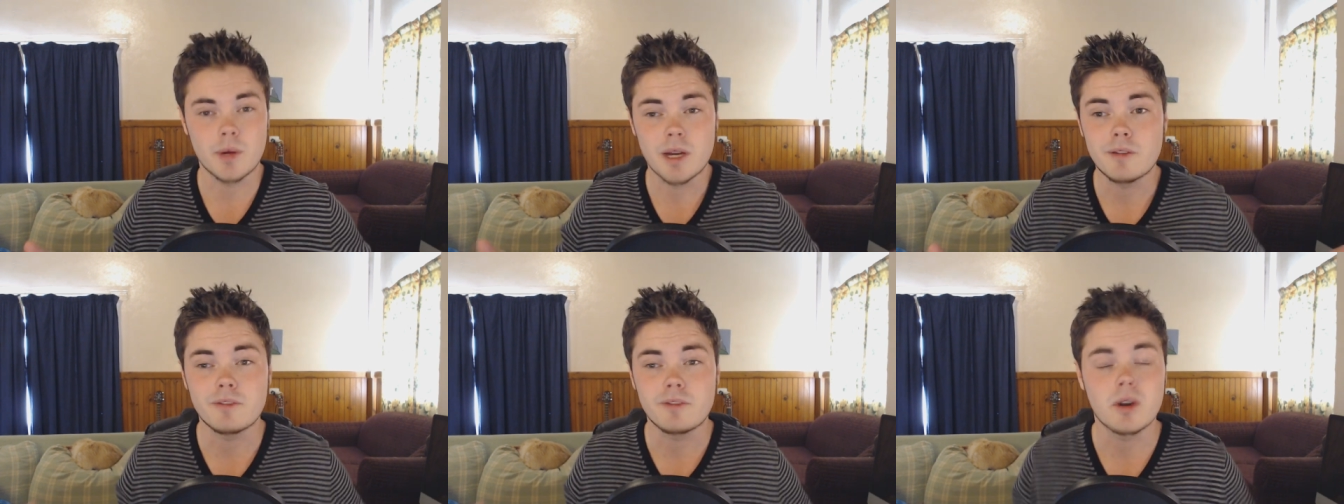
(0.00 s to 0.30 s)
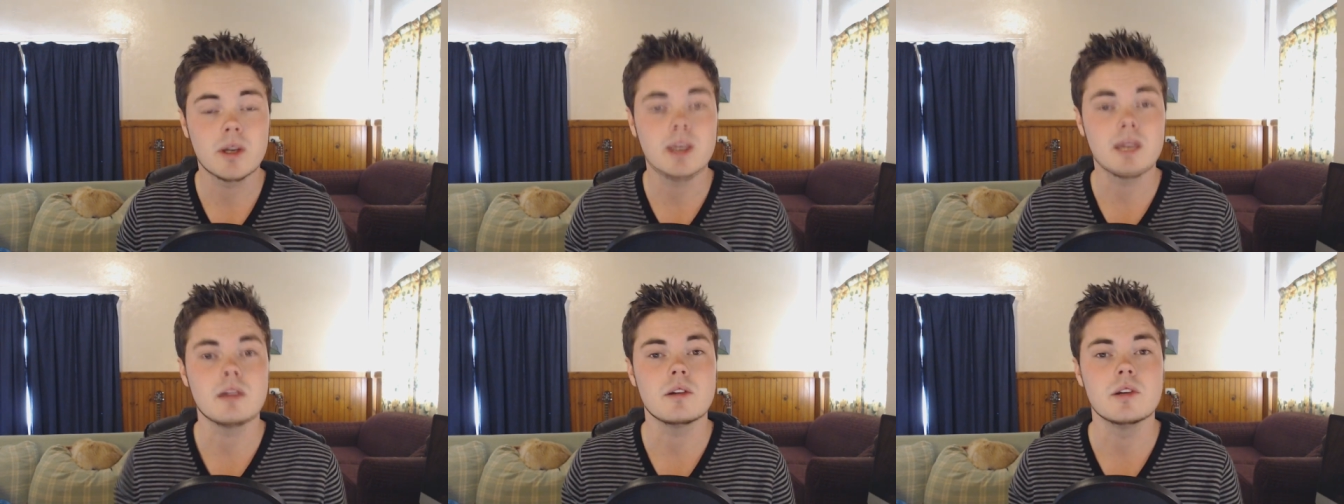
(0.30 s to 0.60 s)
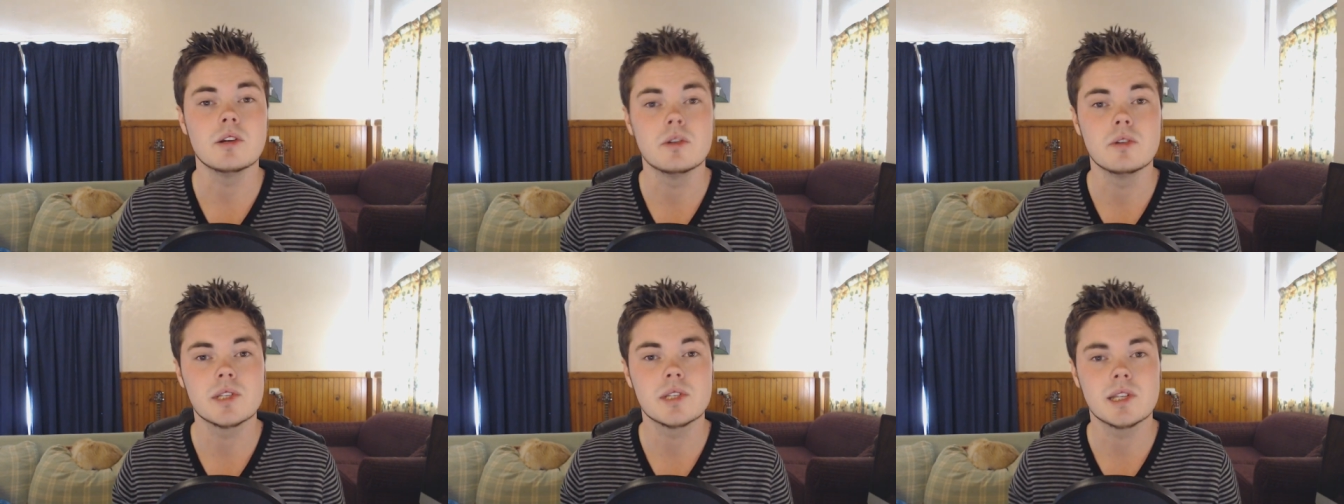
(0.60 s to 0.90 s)

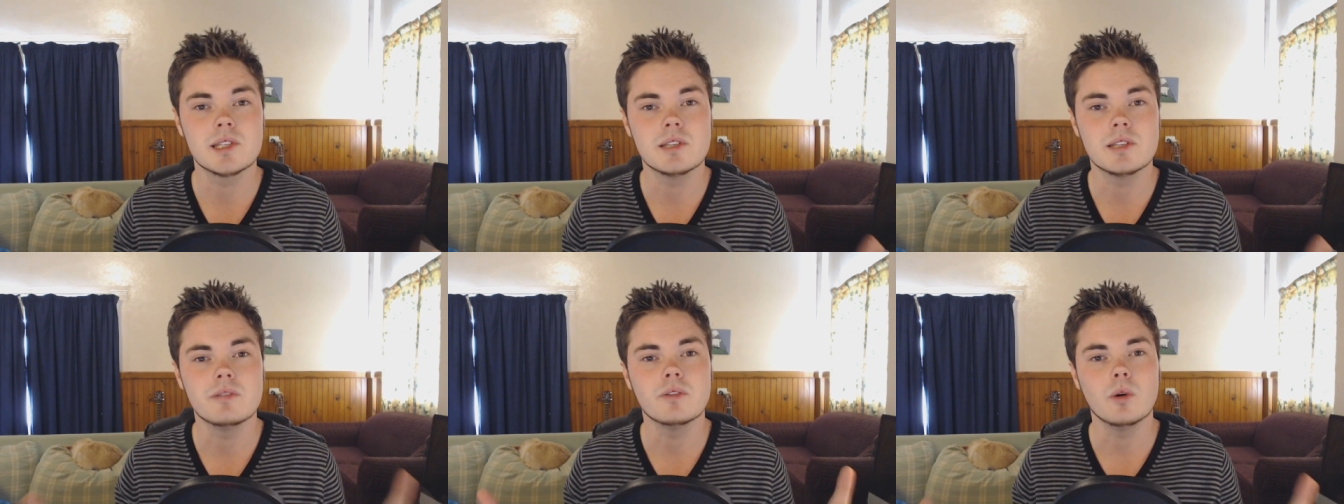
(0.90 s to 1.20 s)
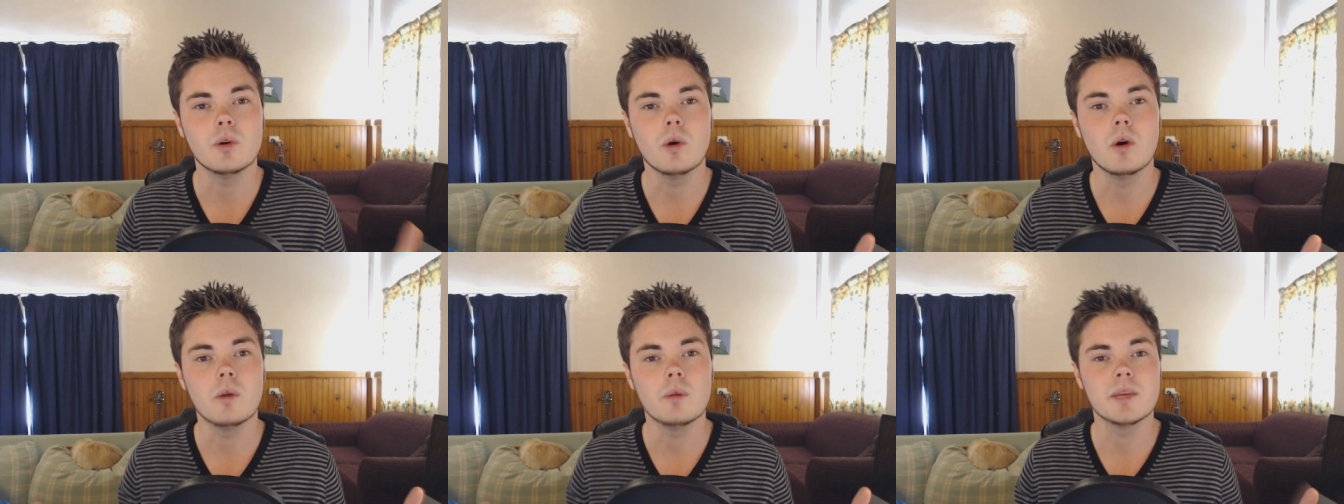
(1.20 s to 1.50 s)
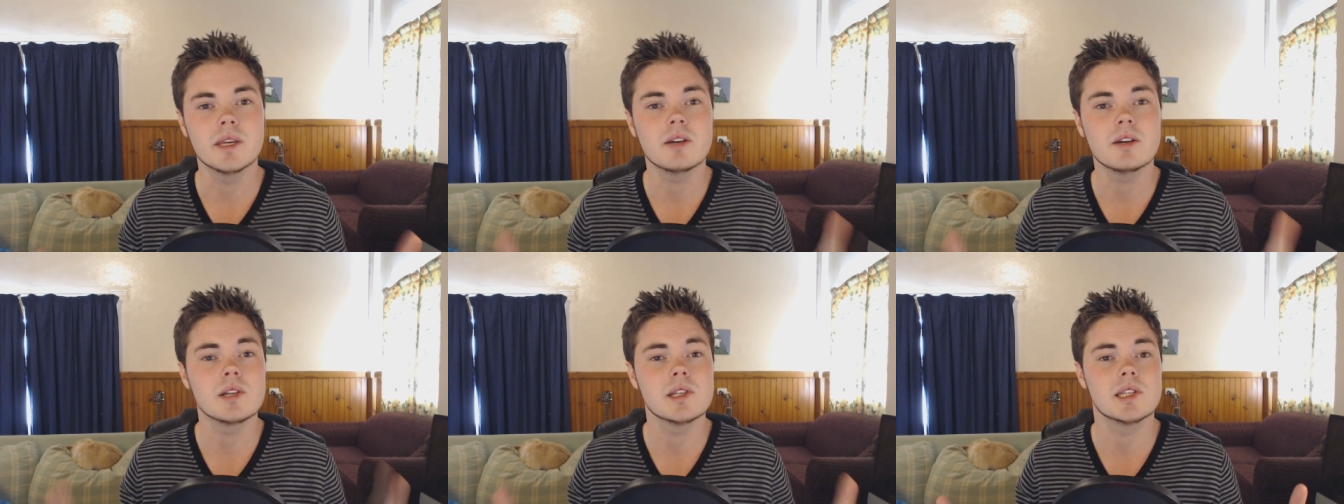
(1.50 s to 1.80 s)
reinvoking new sense of
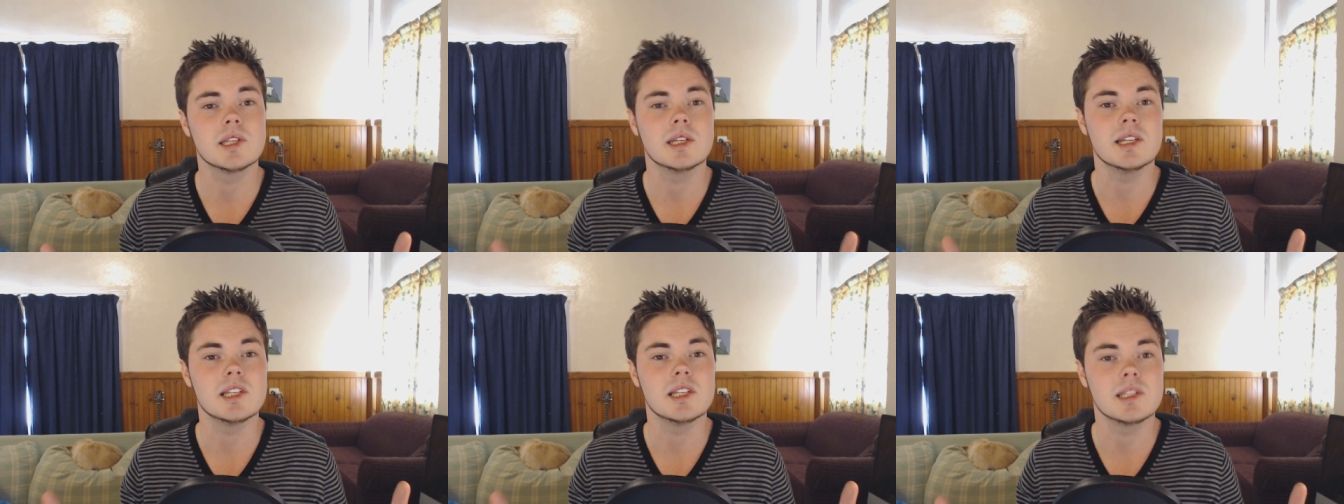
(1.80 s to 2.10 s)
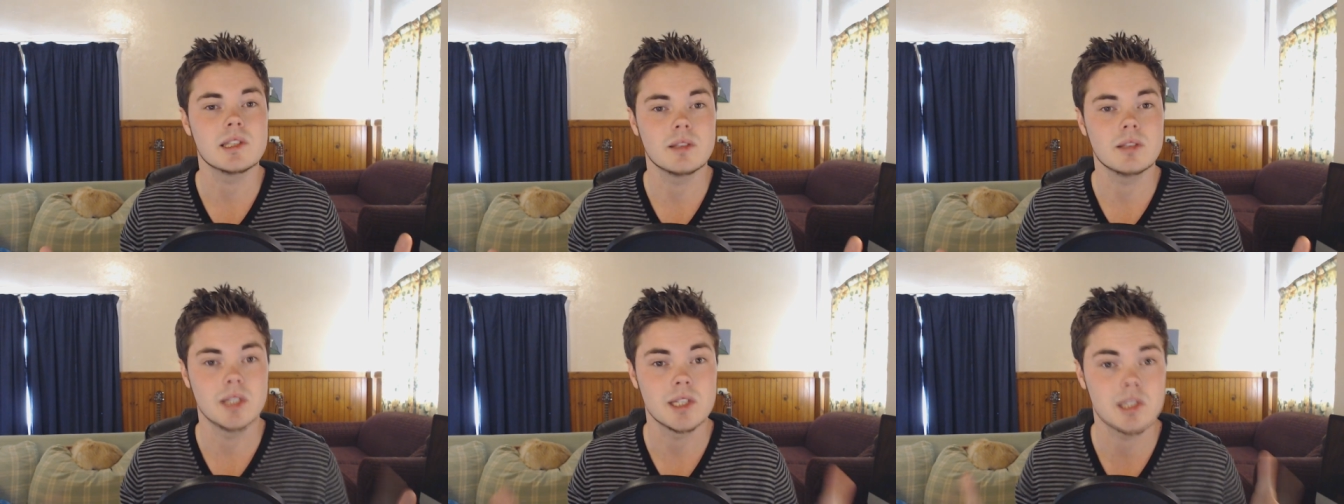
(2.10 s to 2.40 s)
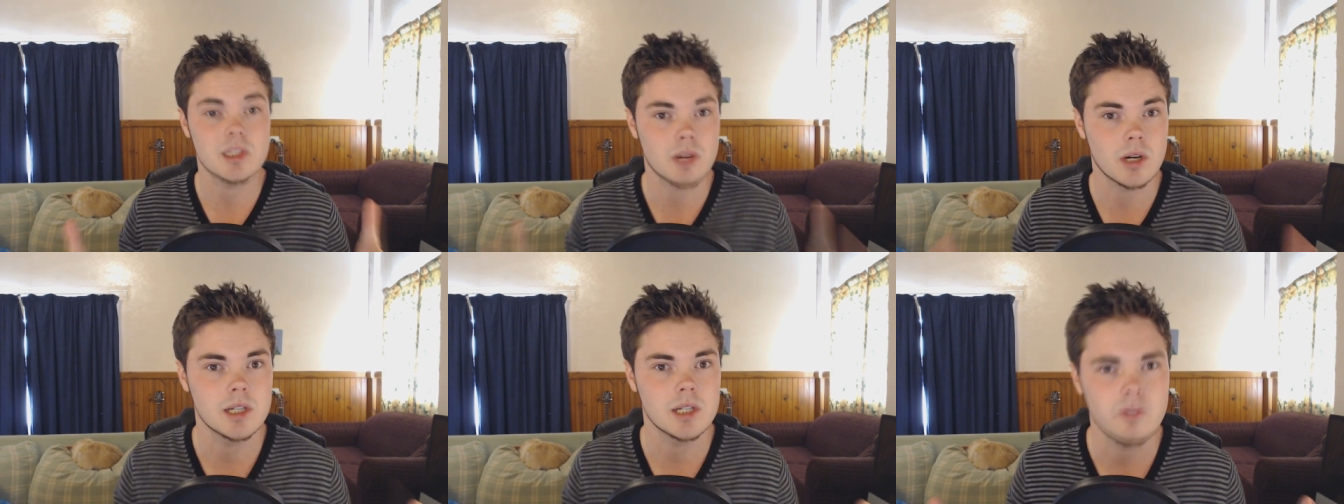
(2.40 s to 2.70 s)
awe because it is
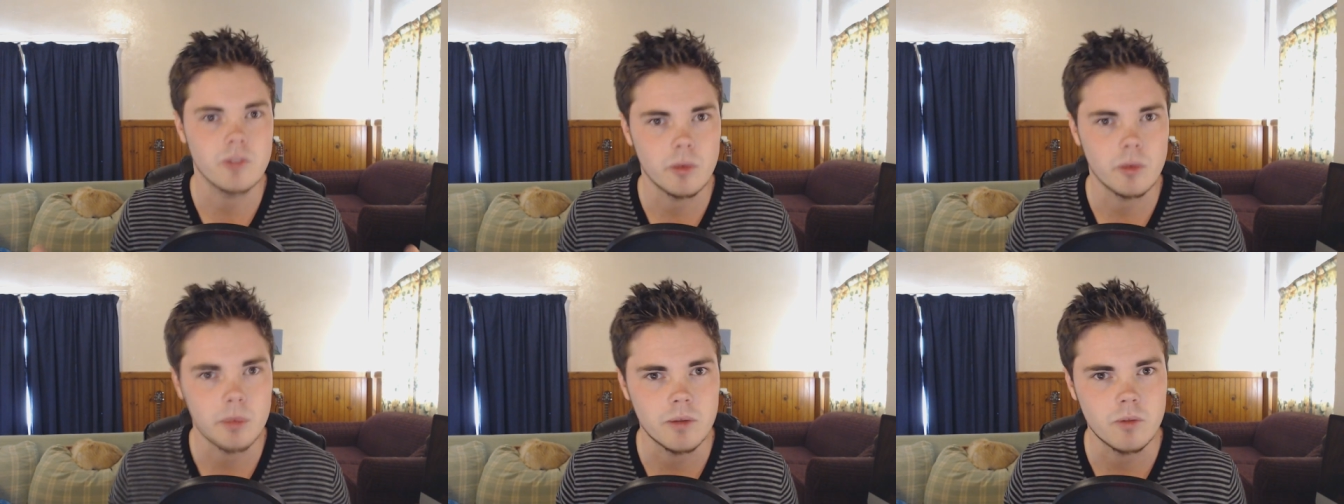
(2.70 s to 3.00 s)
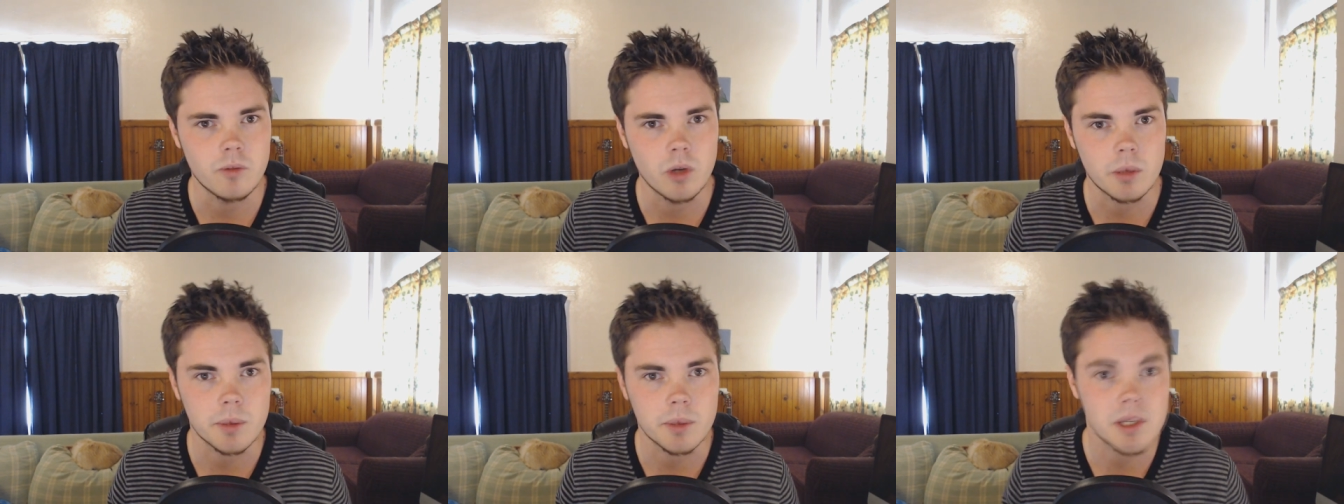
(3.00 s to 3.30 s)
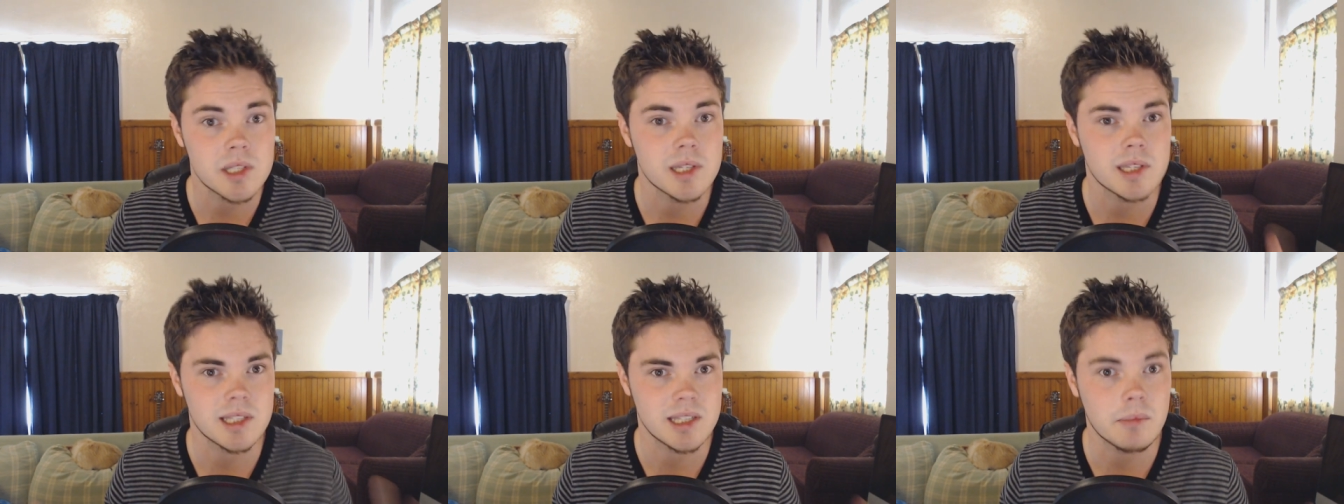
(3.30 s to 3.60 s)
this transformative work,
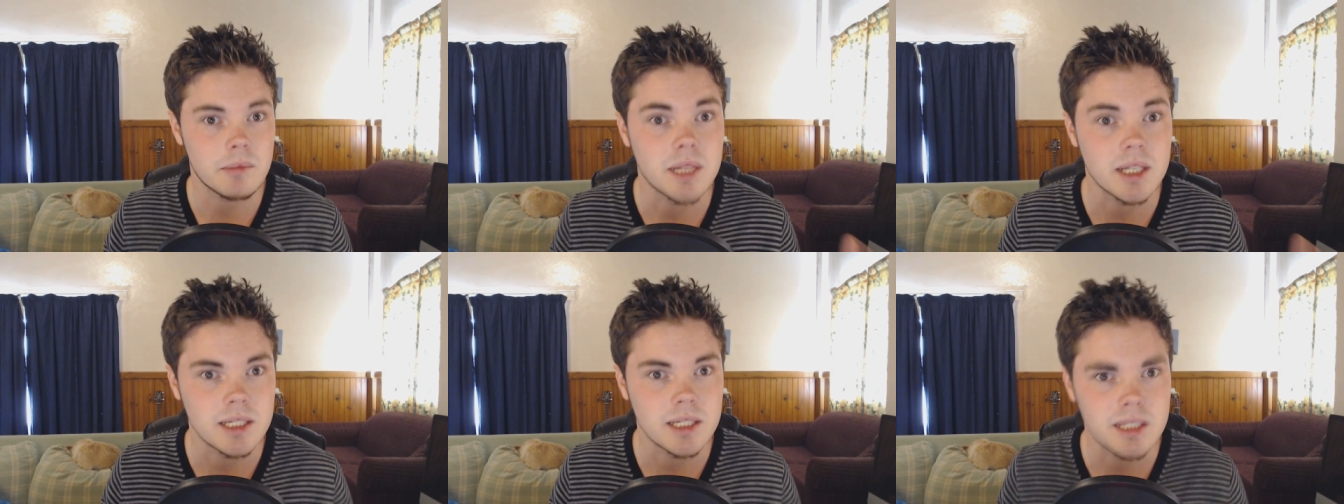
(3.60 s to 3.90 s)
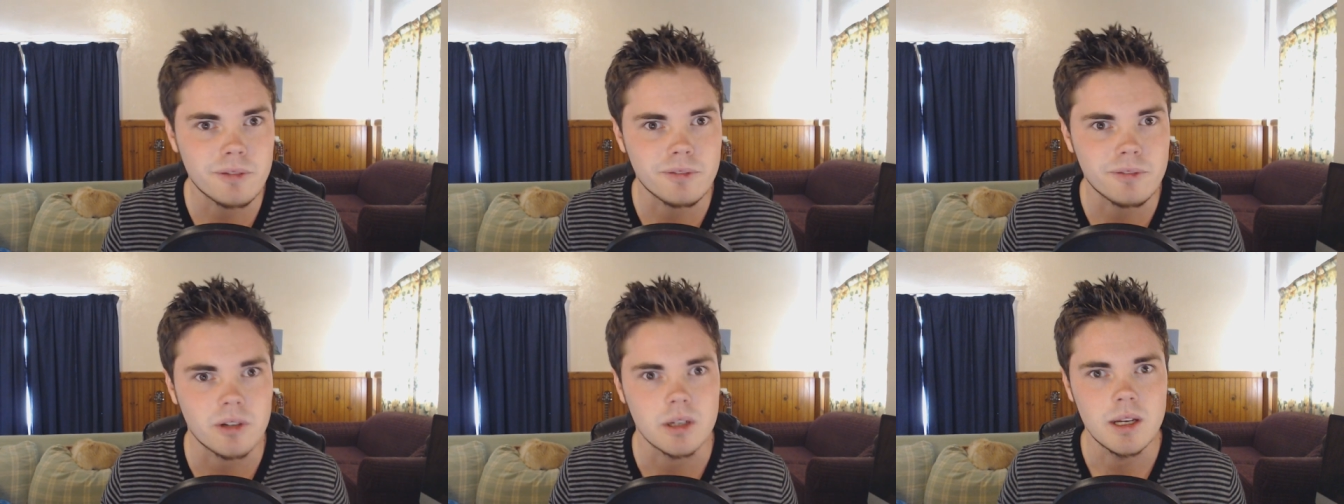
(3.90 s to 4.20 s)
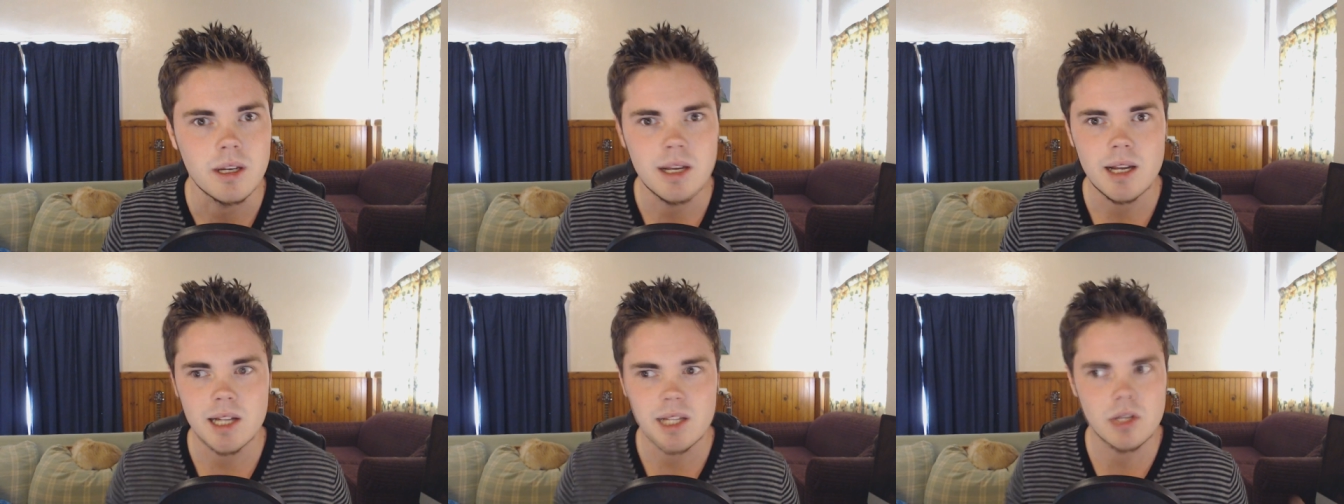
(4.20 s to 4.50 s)
because it's something different.